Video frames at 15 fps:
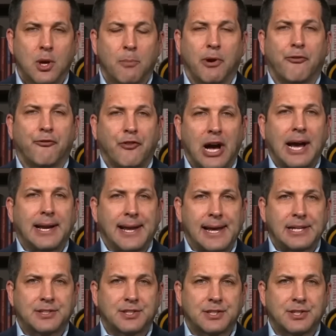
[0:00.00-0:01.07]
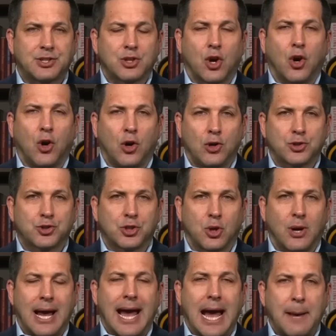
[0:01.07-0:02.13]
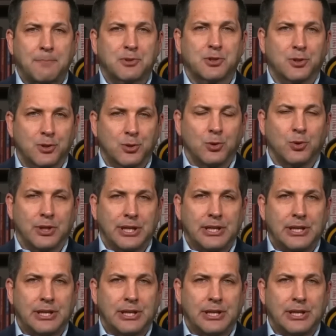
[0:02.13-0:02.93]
and spoke on the speculation surrounding Sirianni's job, saying,